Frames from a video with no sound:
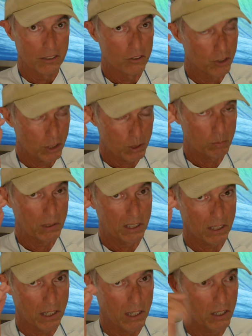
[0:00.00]
Just
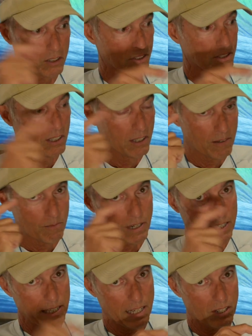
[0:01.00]
because
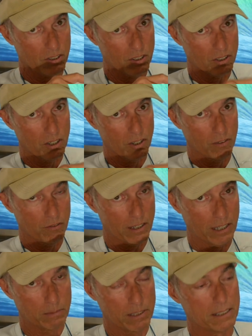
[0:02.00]
my calendar
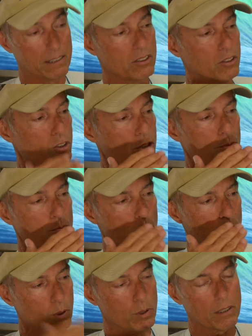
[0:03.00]
notified me. And you just
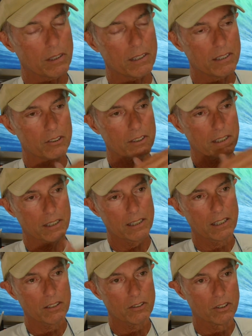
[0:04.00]
put in your
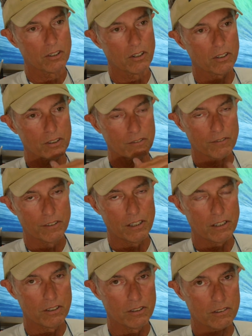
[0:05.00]
calendar on your
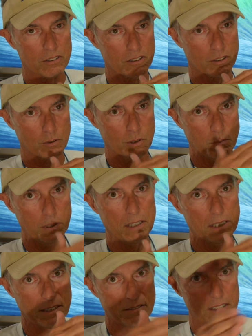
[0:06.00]
phone to
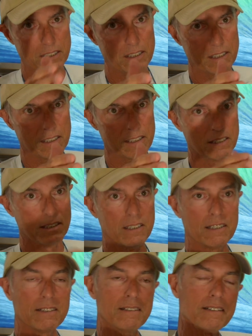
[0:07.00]
repeat every year,
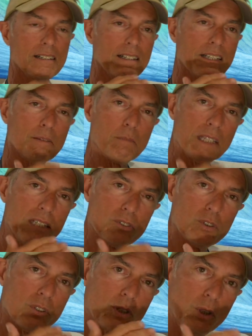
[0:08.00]
and then it
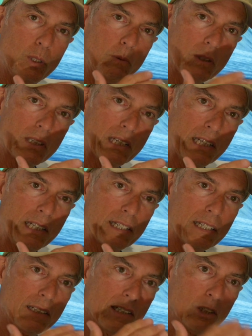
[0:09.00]
begins to
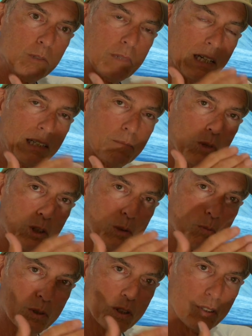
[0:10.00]
accumulate, and then you might get
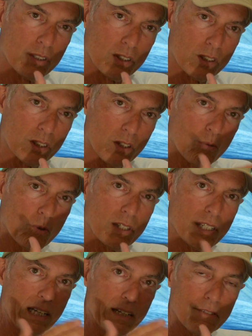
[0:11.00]
multiple notices on
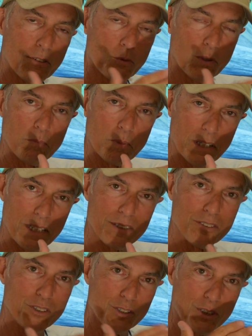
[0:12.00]
one day for one
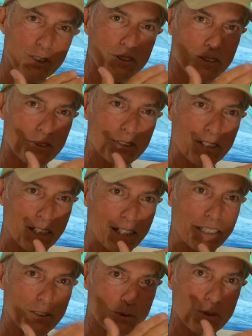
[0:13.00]
place, and you start to
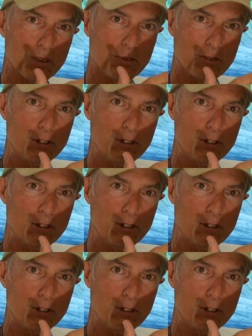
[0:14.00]
understand that's where you